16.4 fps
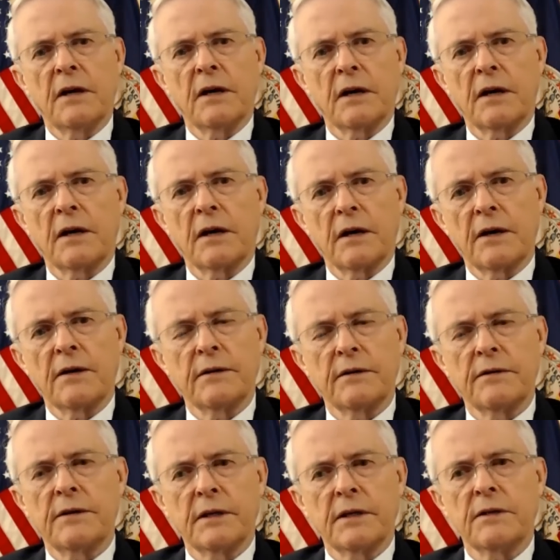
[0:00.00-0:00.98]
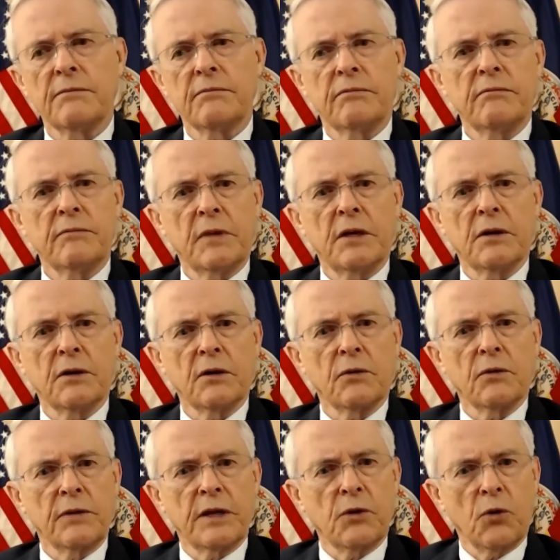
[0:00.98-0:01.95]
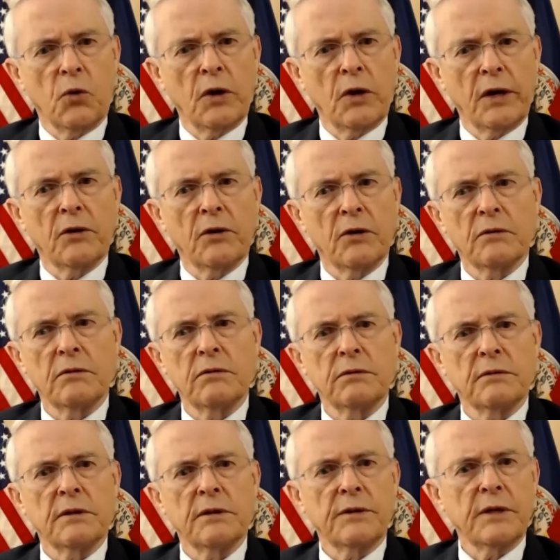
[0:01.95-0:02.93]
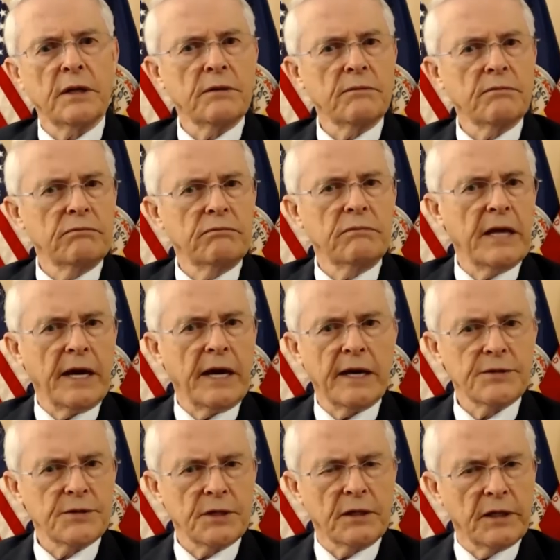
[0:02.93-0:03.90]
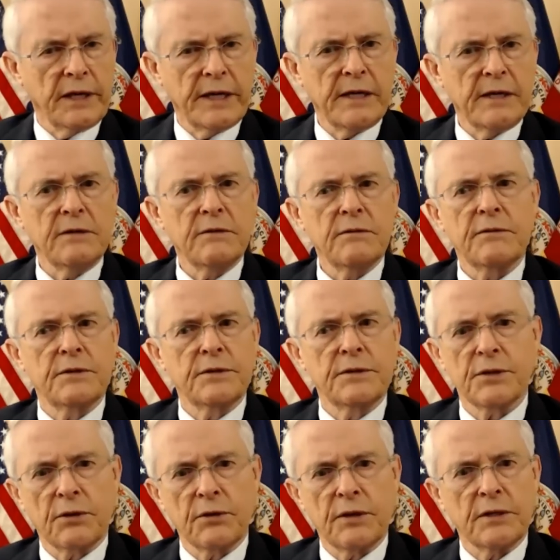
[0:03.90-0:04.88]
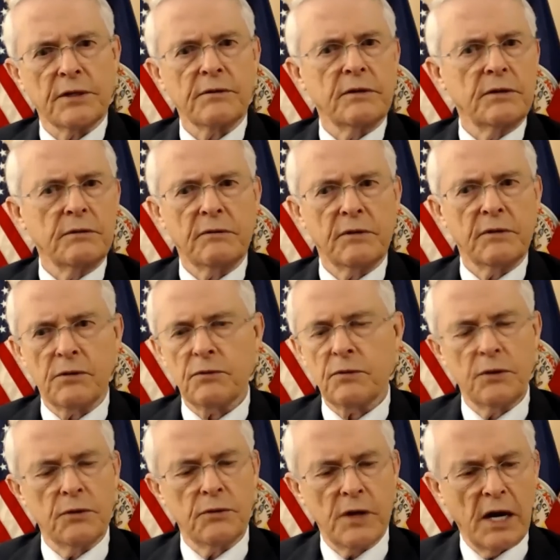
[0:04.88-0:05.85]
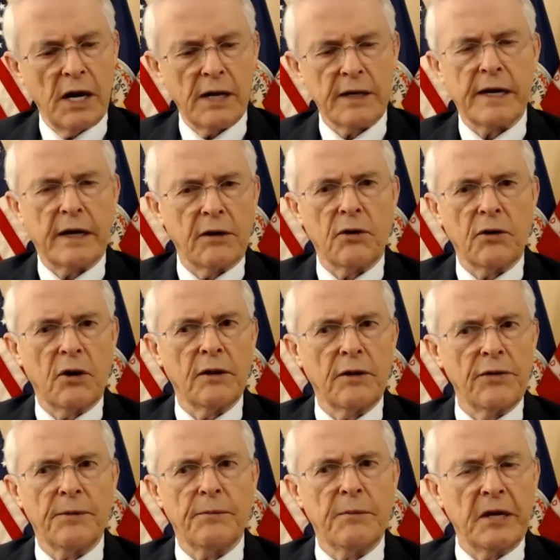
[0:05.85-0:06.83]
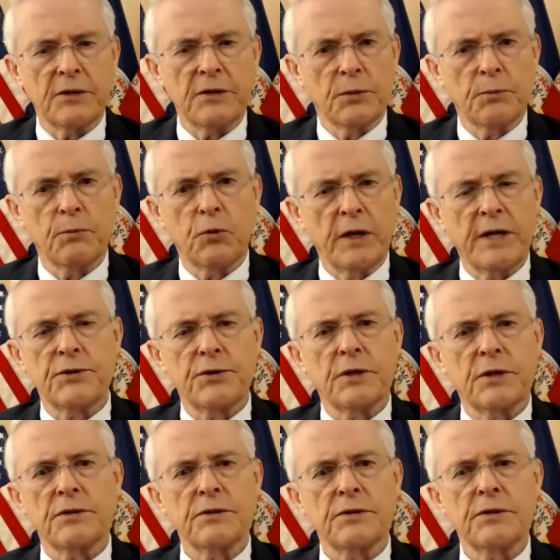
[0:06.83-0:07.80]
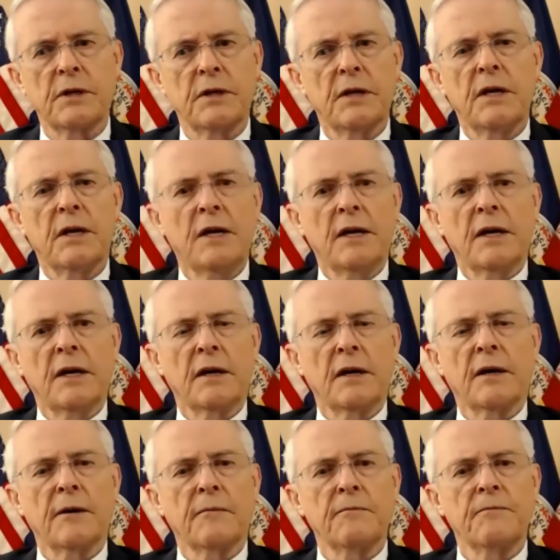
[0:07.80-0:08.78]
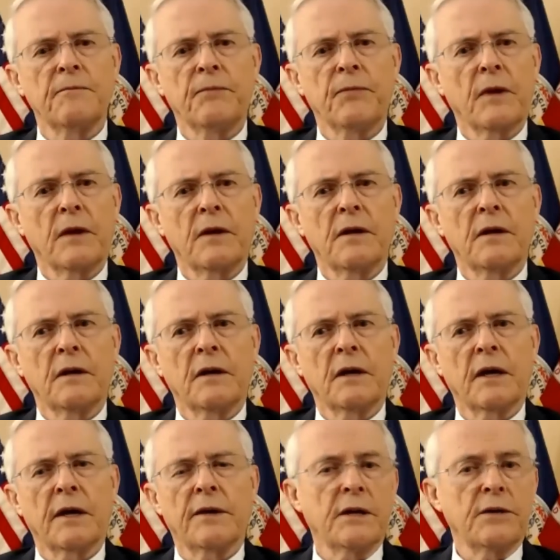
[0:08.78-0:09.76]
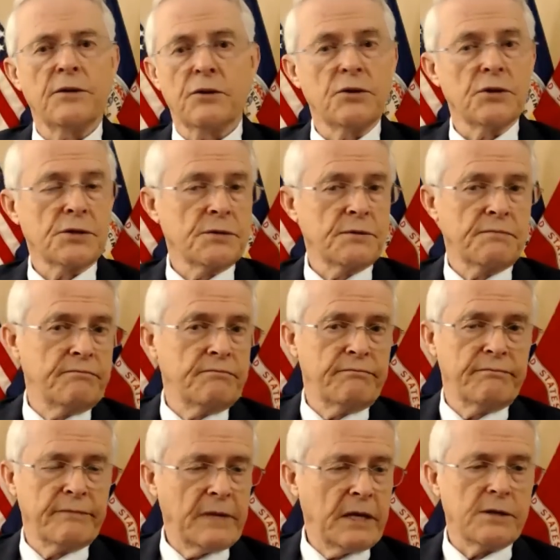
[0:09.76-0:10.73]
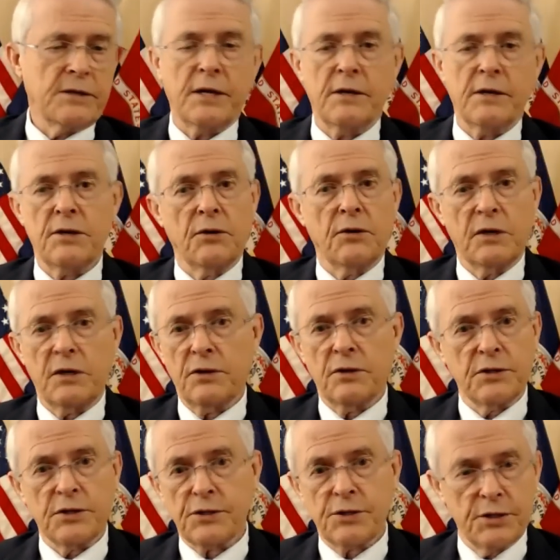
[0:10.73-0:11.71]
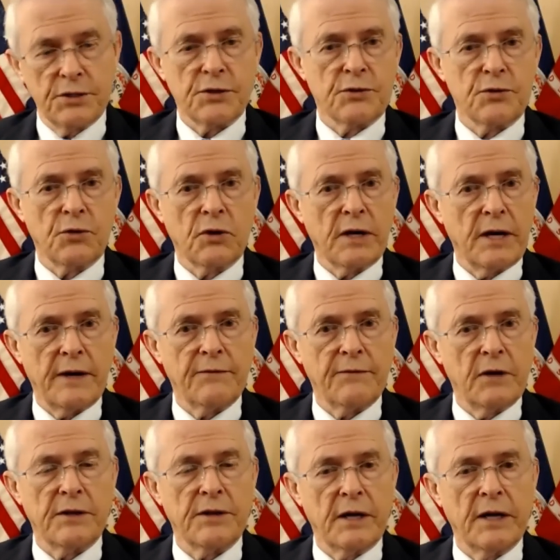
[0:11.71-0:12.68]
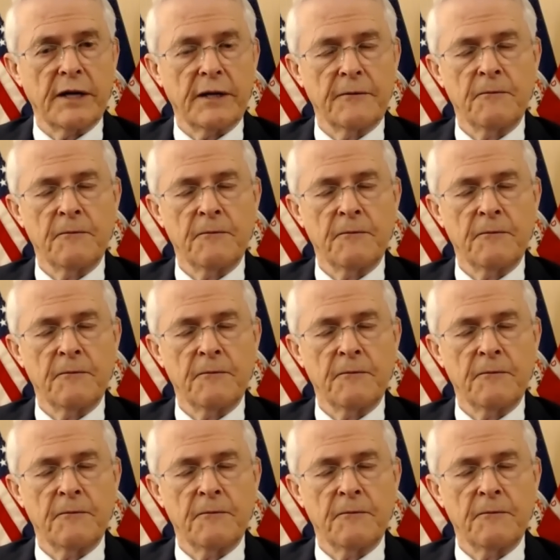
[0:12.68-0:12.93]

the oil, the gasoline, so that you knock out all of the major bridges, and then you just continue and you just destroy everything.